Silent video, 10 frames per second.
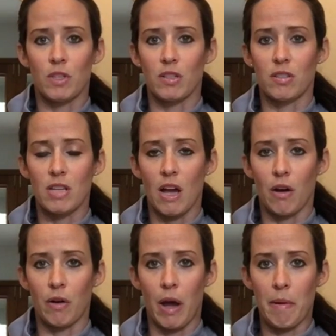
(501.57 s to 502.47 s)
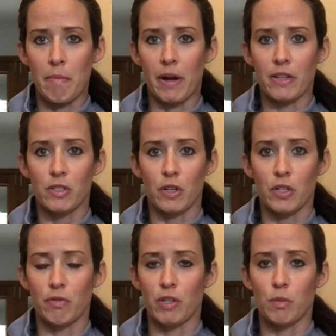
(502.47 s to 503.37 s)
to see how my body
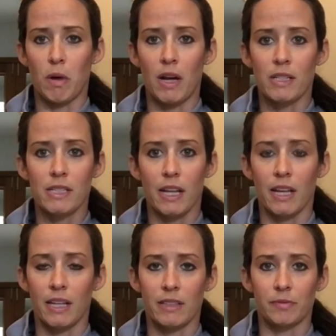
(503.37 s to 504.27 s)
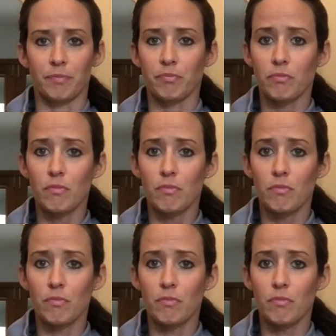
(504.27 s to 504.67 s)
starts to respond, and